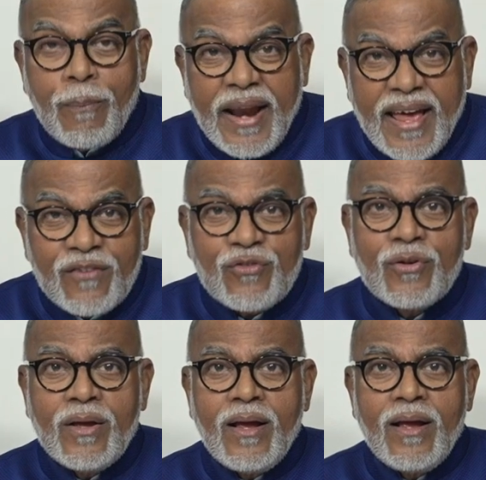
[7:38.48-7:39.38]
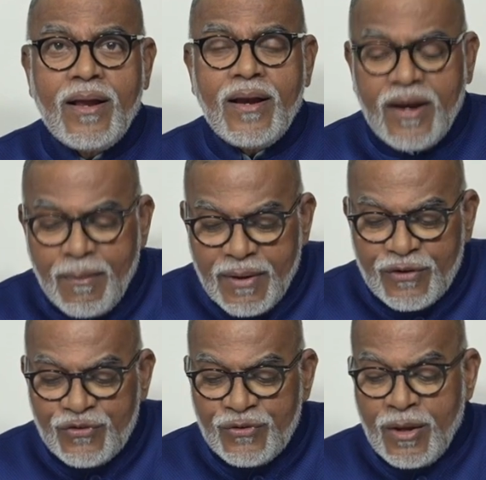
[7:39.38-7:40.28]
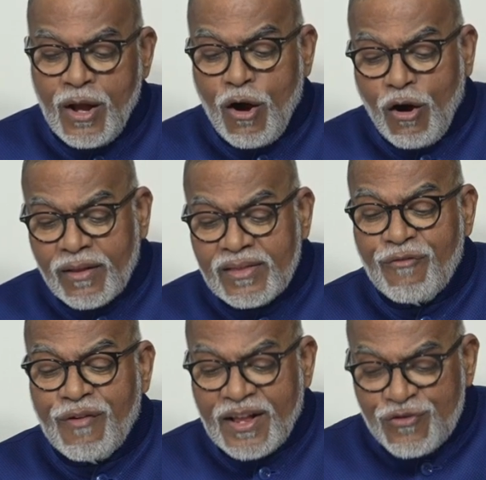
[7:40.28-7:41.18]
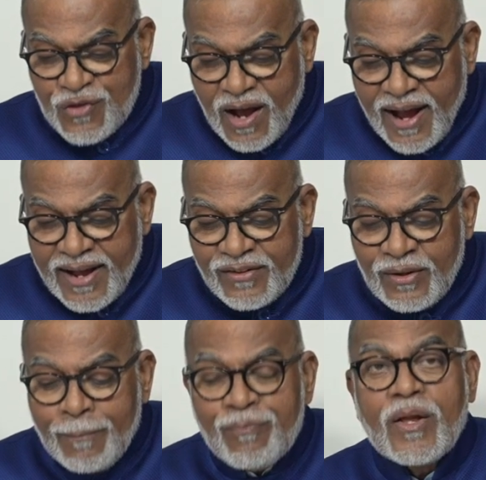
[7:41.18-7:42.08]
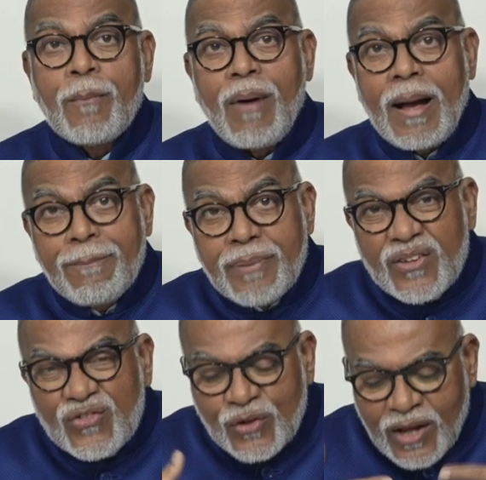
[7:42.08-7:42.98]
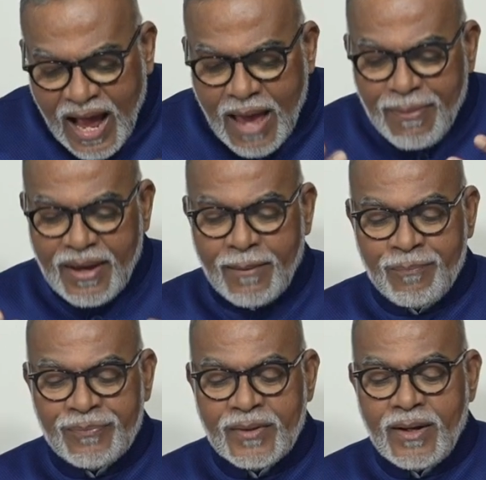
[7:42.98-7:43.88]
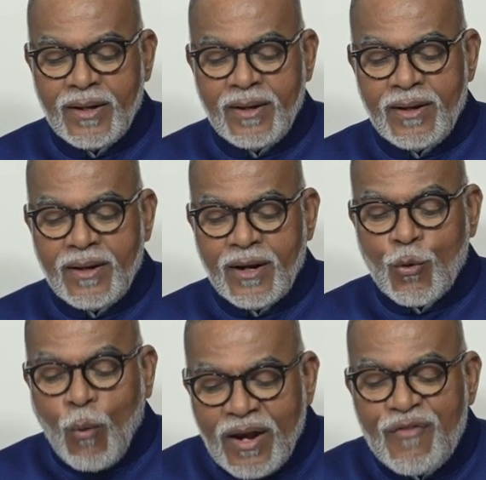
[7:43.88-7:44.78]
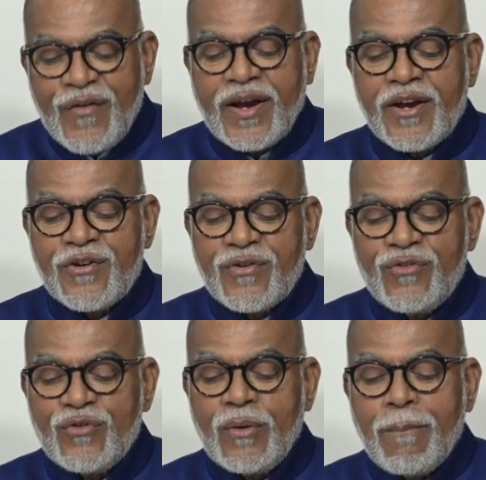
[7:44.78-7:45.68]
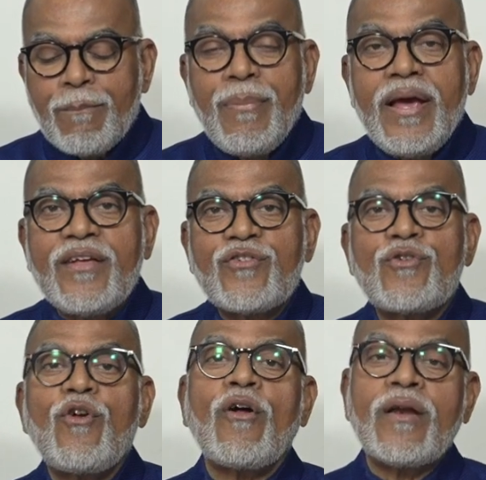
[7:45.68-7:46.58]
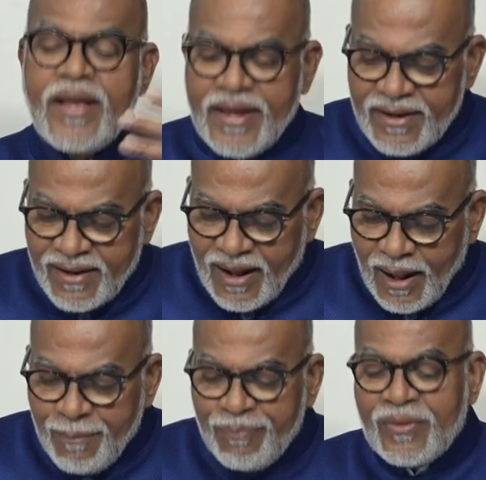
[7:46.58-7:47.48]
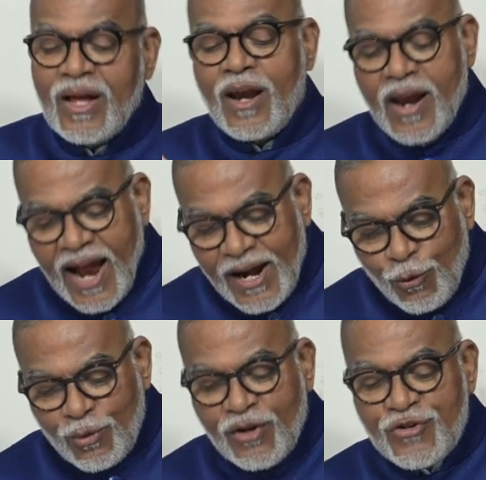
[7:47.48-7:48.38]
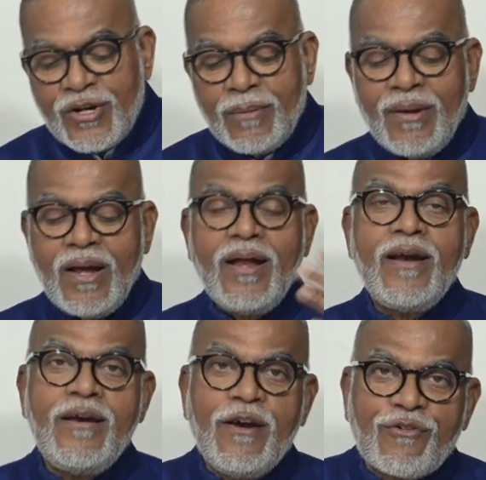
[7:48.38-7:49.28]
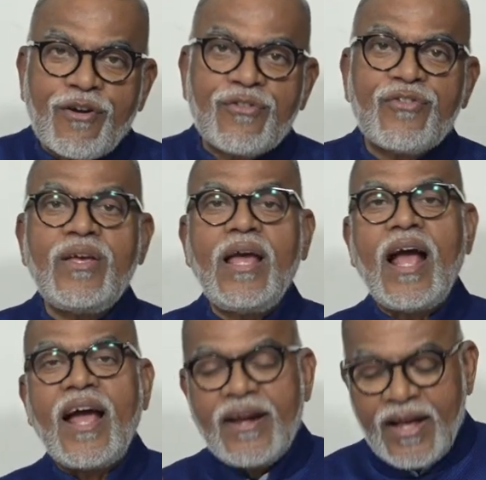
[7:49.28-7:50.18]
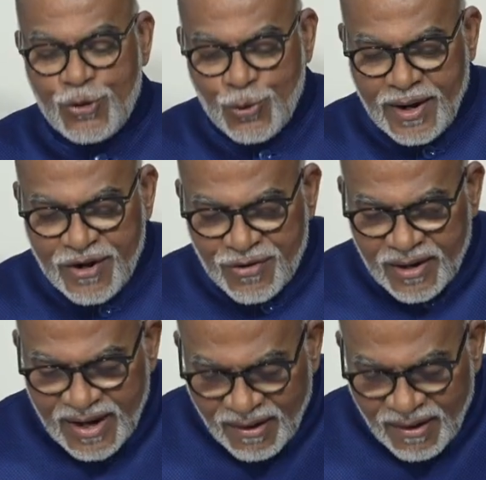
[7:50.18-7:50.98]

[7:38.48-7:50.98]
place limits on the franchise by prescribing qualifications based on income, land ownership, literacy, and education